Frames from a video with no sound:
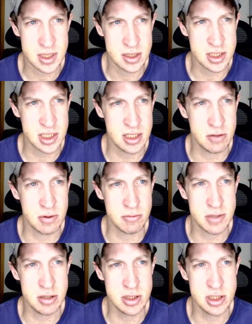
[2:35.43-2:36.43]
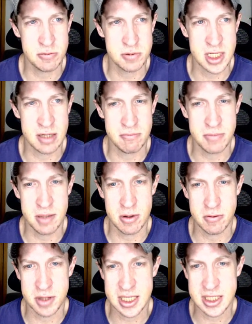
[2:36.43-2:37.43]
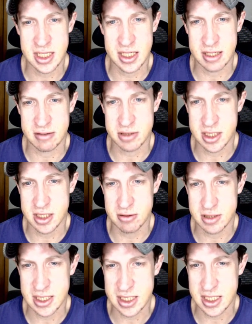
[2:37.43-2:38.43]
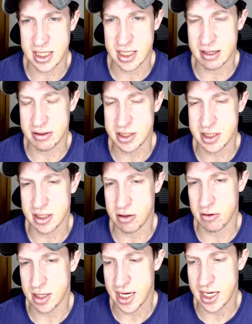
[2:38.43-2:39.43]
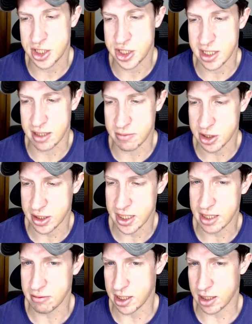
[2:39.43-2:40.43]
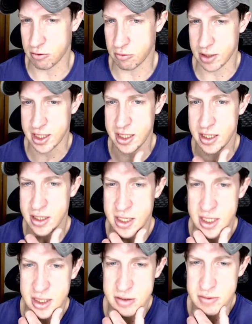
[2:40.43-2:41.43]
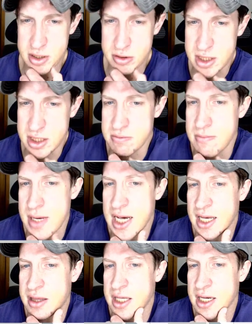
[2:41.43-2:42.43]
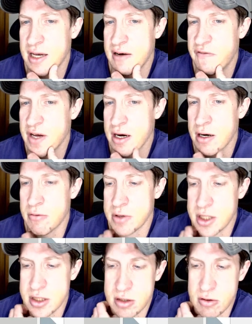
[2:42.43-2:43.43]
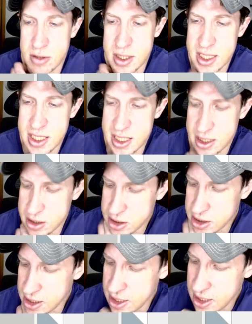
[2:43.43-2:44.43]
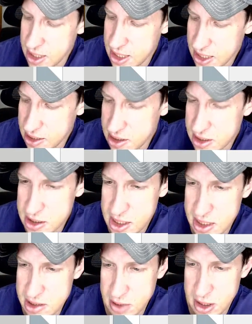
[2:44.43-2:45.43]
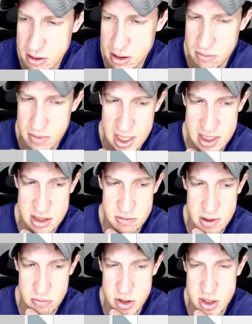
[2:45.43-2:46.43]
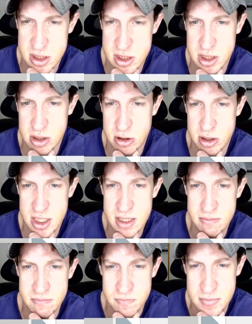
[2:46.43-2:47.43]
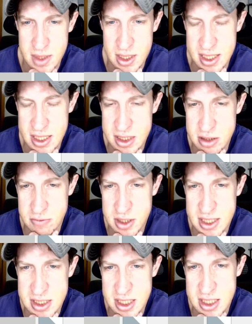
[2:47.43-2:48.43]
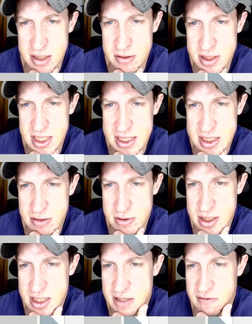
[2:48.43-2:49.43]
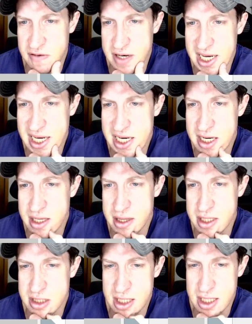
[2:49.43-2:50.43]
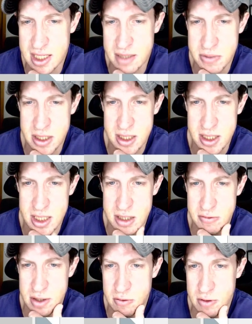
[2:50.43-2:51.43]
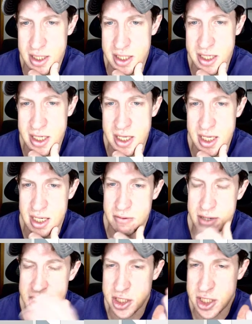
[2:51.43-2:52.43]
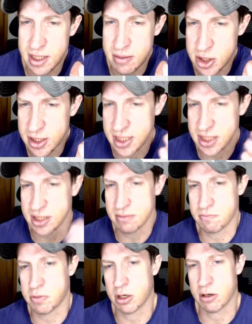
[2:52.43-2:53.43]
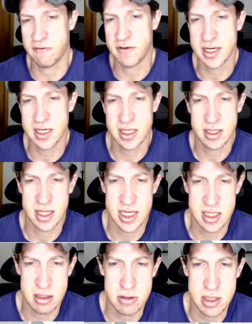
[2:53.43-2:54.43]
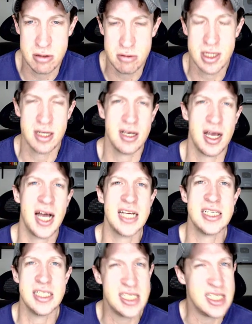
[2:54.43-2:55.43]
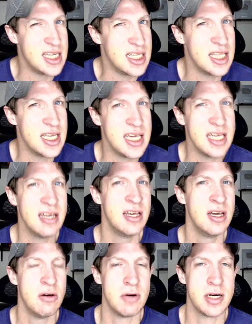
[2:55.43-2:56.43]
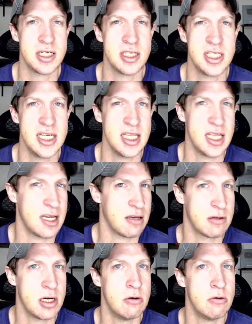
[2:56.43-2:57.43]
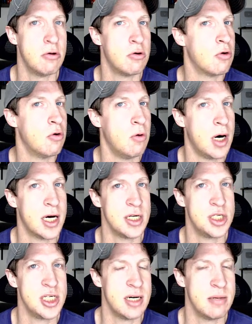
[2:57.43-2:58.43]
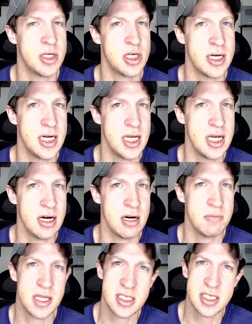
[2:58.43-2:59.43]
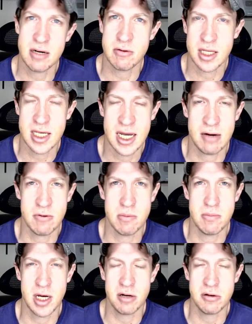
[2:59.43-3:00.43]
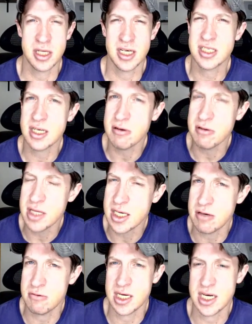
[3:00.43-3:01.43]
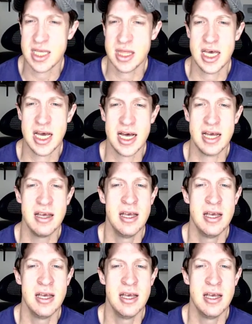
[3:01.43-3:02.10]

so when we use soap skin and bubble, what that's going to allow us to do is that's going to allow us to create geometry in here with a grid. So it uses math to kind of figure out what this grid is. And in this case, I'm going to go to the maximum, which is 30. And so what that's going to do is that's going to divide this up into a grid. And while the geometry isn't perfect, like you, you'd ideally want to see like total quad geometry in here, but that's not really how we modeled this. And I don't think you need that